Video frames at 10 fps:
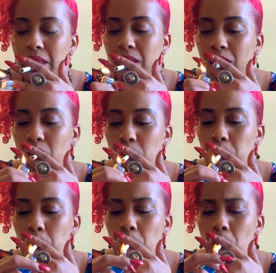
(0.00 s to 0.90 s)

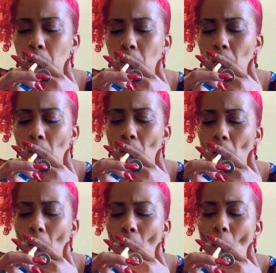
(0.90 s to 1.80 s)

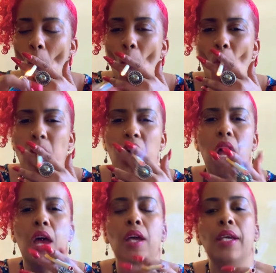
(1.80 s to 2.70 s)

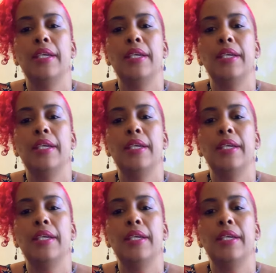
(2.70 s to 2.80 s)
Nobody speaks.